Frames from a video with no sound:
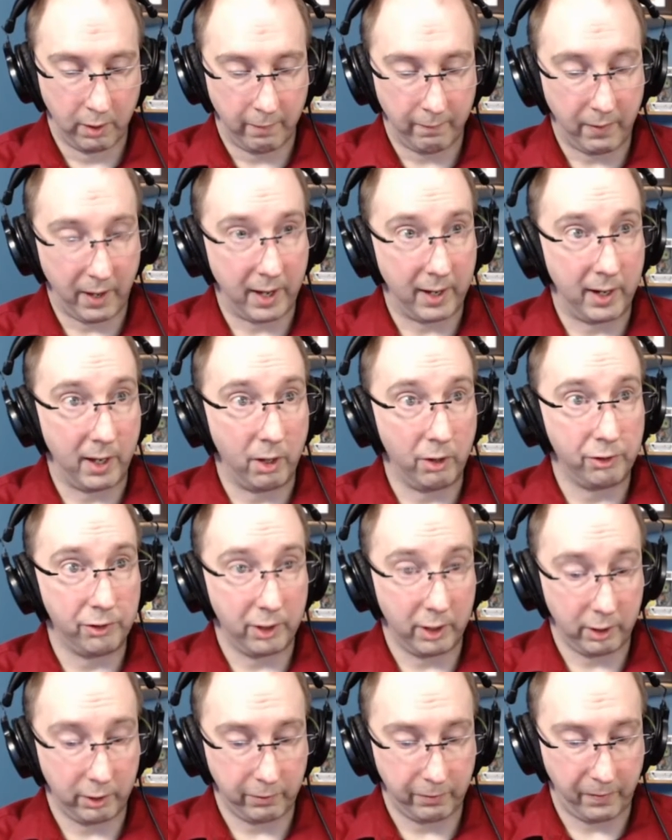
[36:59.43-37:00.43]
Van
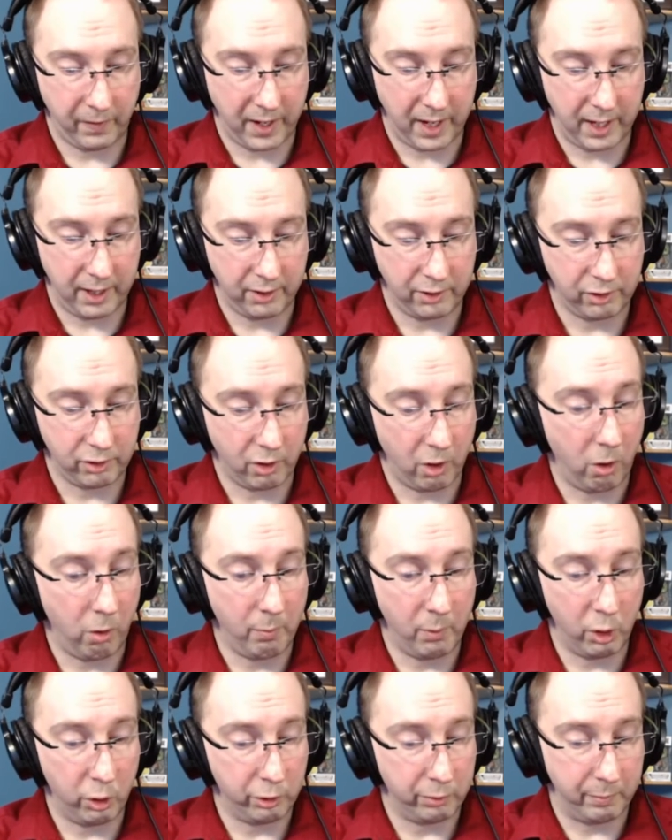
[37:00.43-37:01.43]
Helsing's face
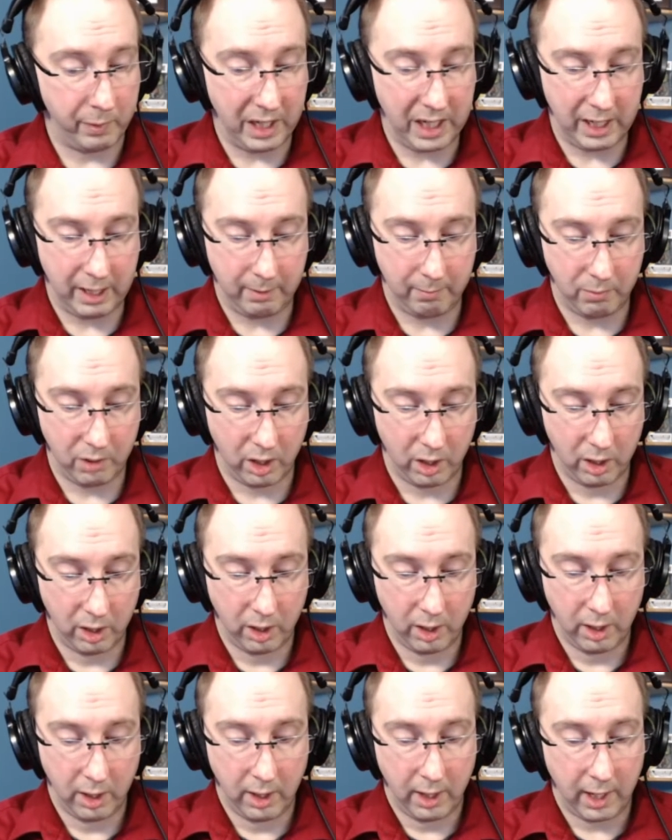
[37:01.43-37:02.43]
almost beamed,
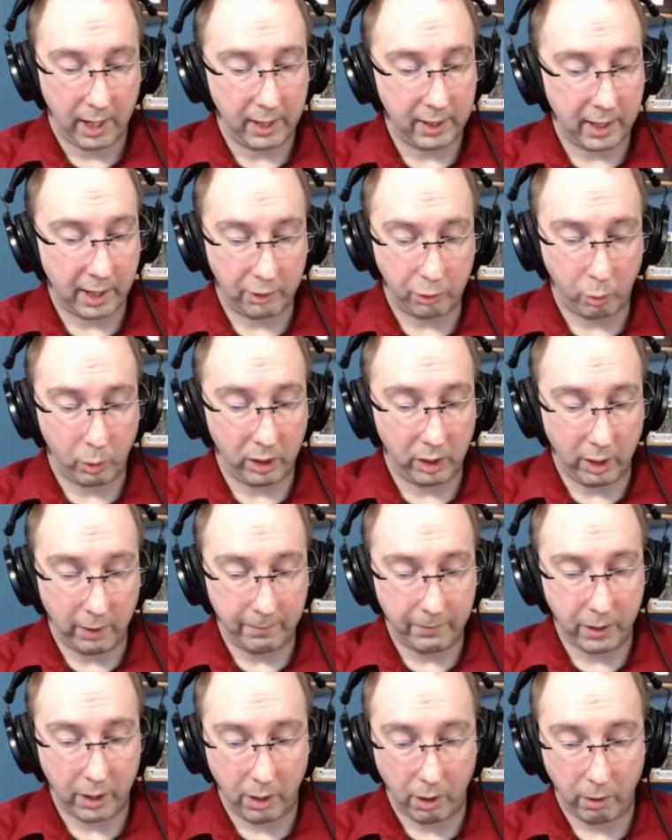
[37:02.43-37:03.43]
and as we
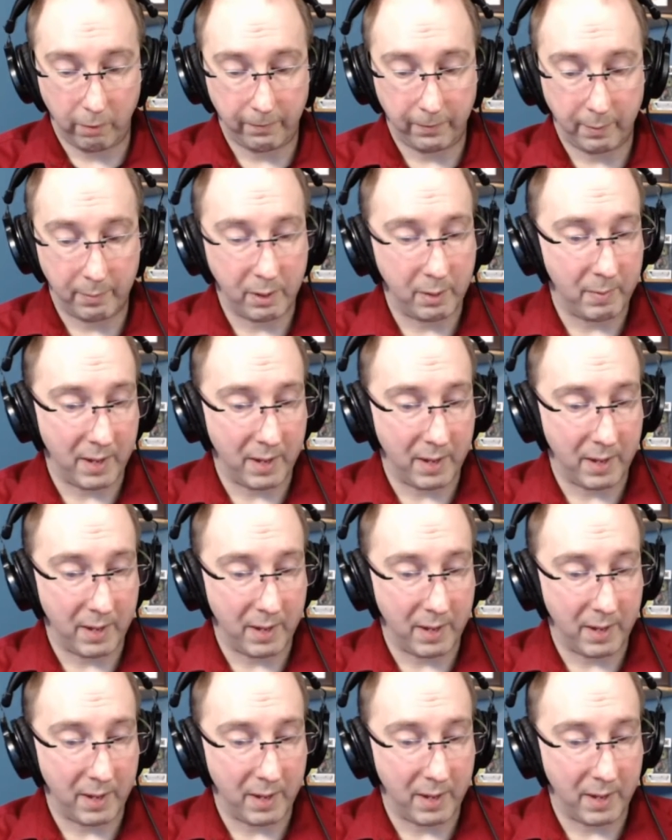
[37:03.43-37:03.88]
lifted her from the